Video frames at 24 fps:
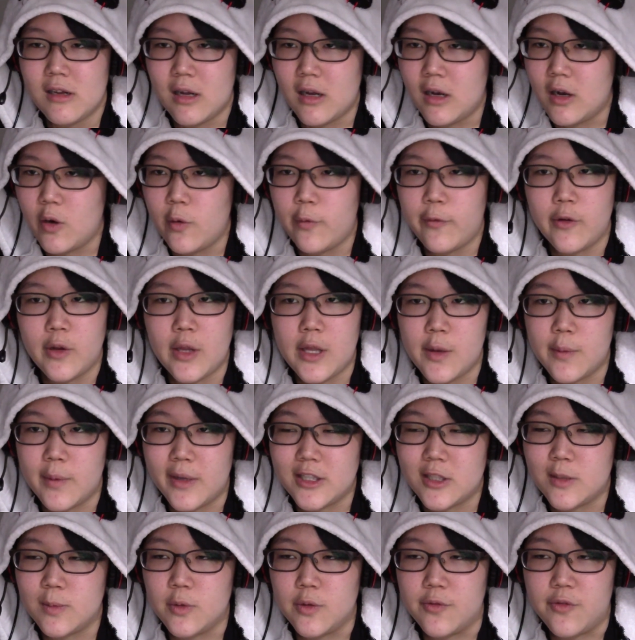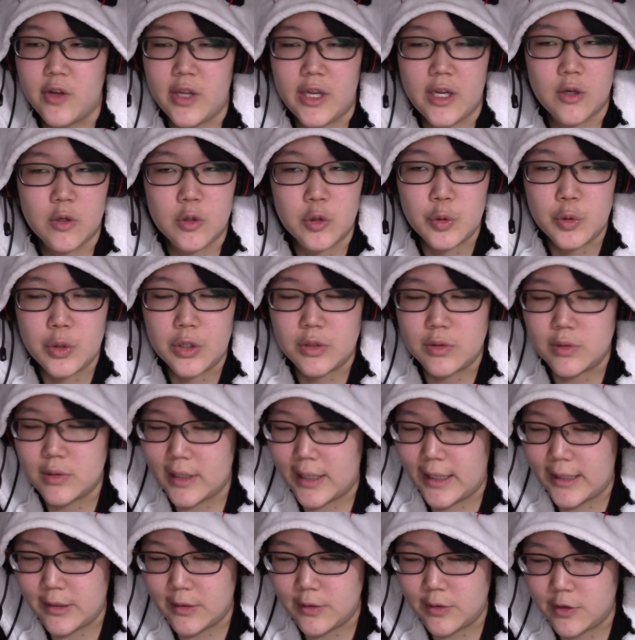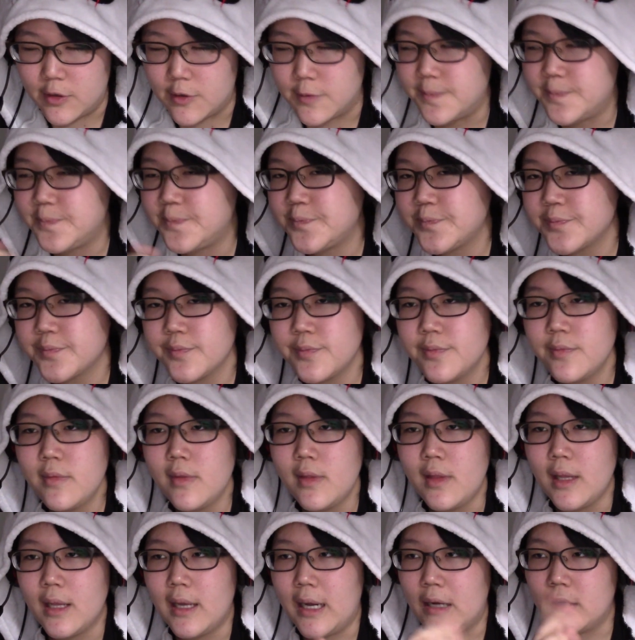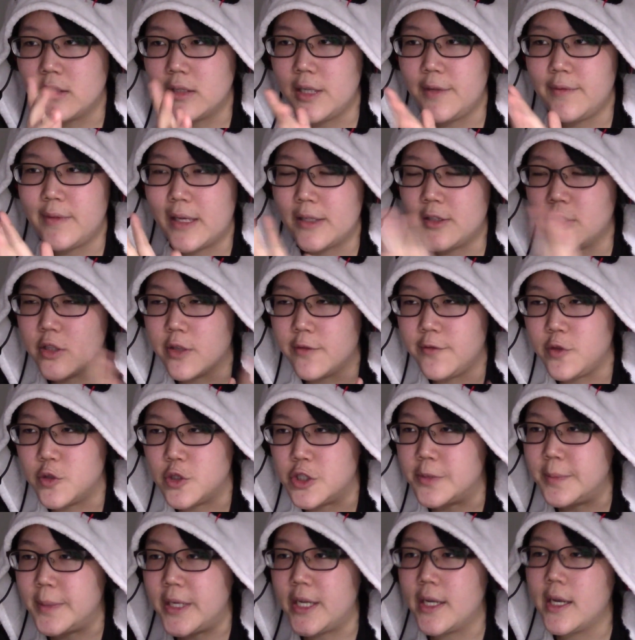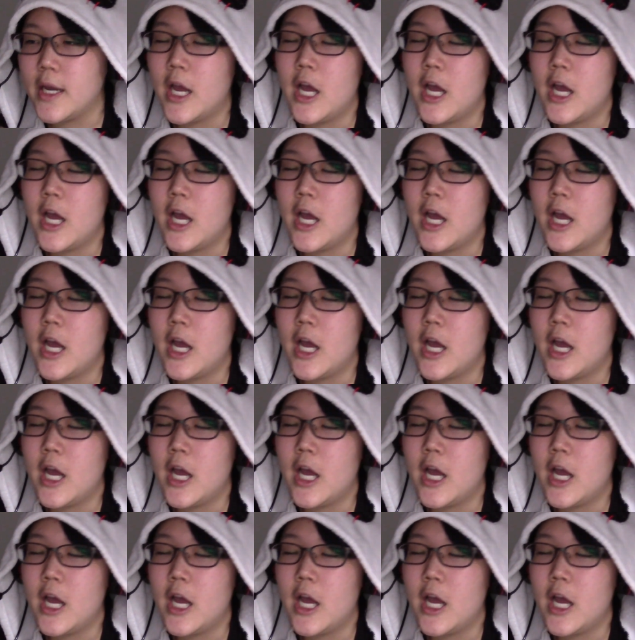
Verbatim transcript: Hopefully it went smoothly. Who knows? I don't know. I'll leave that to the future me.